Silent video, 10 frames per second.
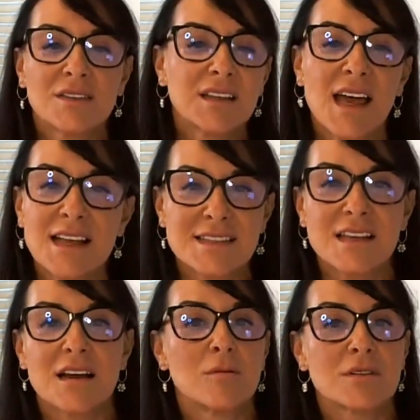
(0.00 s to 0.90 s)
The last
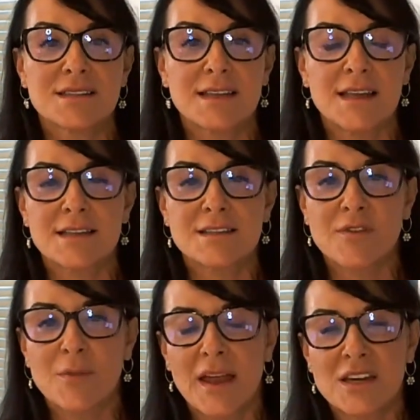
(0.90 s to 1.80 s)
thing I want to see is
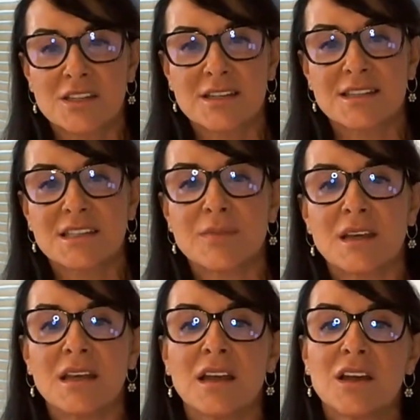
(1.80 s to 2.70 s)
for patients to
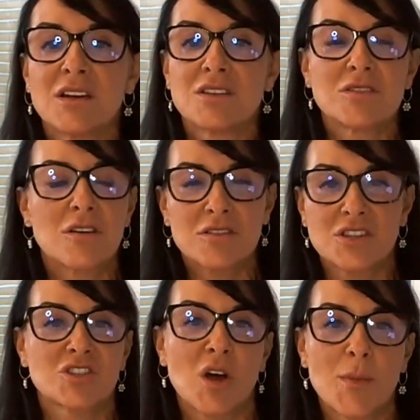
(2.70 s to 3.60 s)
be
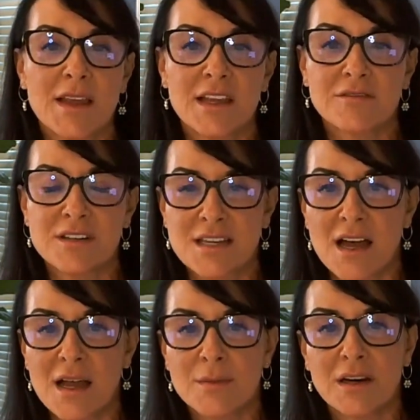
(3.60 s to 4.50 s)
doctor shopping in
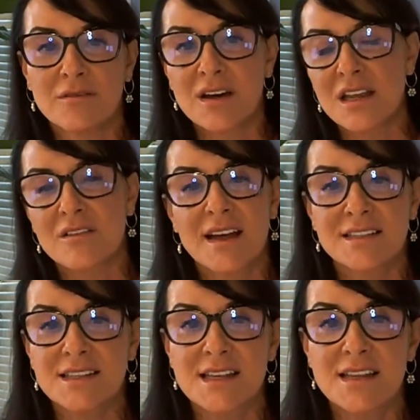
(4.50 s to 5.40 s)
retirement, running
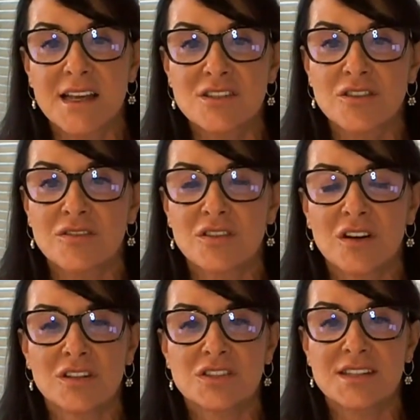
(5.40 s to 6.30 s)
around to see the
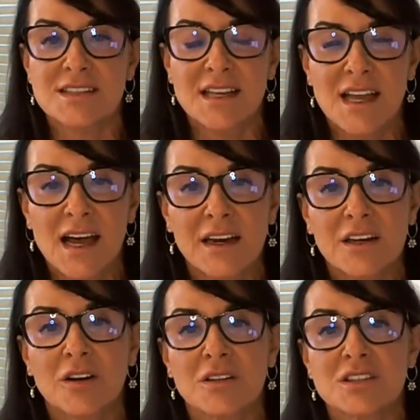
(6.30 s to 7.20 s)
endocrinologist, the
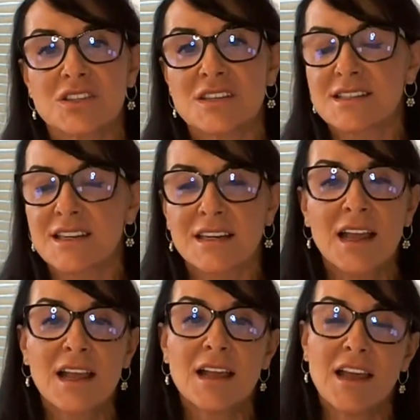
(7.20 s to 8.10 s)
cardiologist, and
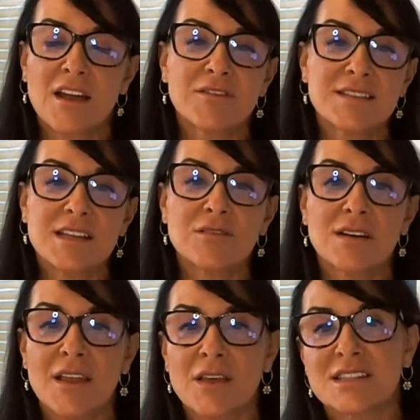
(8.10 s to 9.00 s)
every single
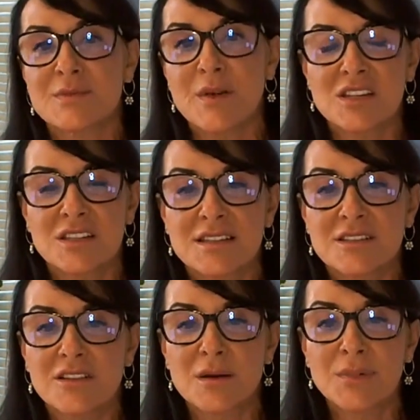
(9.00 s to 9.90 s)
other
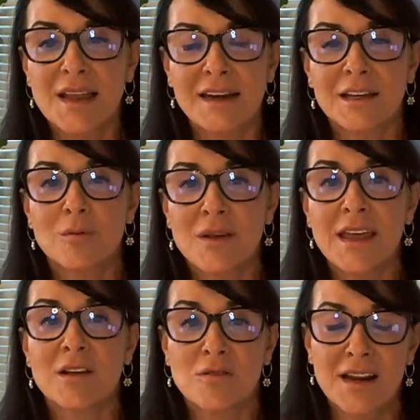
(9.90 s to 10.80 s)
specialist on the planet, when
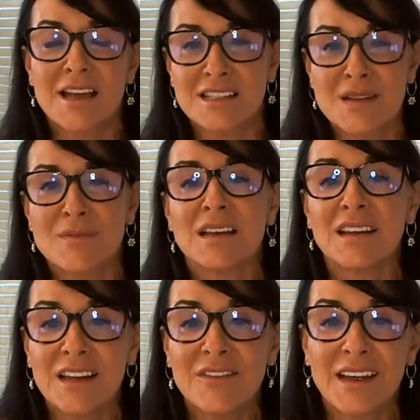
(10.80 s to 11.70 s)
they could actually be
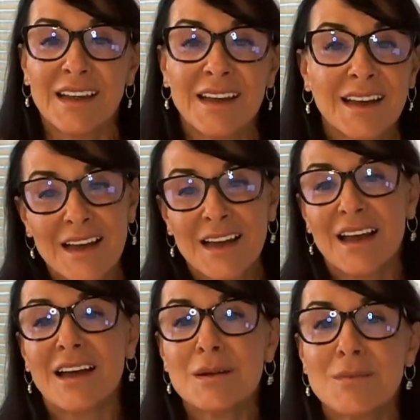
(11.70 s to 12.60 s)
living
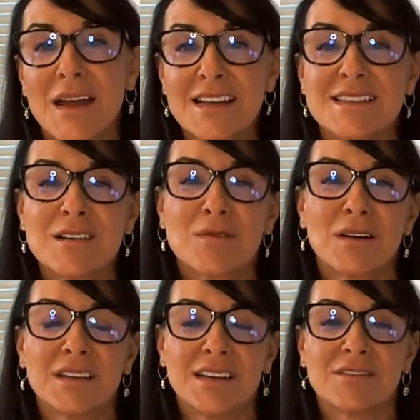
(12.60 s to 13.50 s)
an amazing
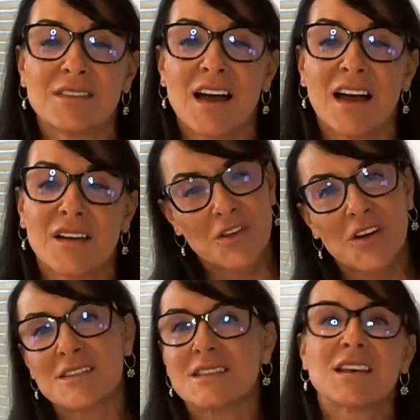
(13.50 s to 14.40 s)
quality of life.
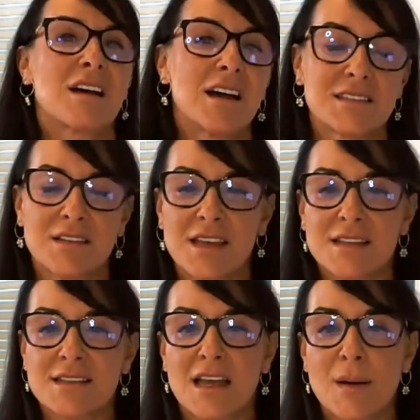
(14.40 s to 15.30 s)
Those are the kinds of
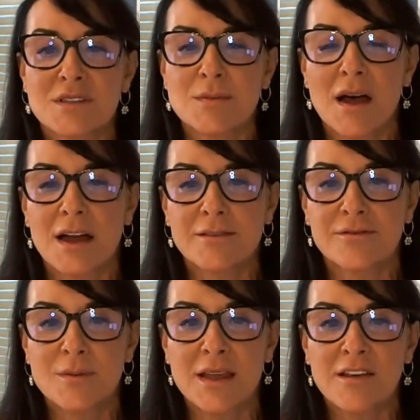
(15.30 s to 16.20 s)
things that come to mind
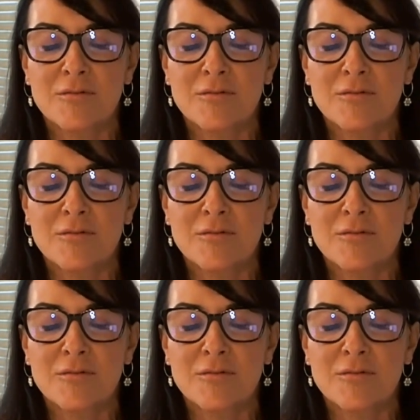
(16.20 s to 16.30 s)
for me.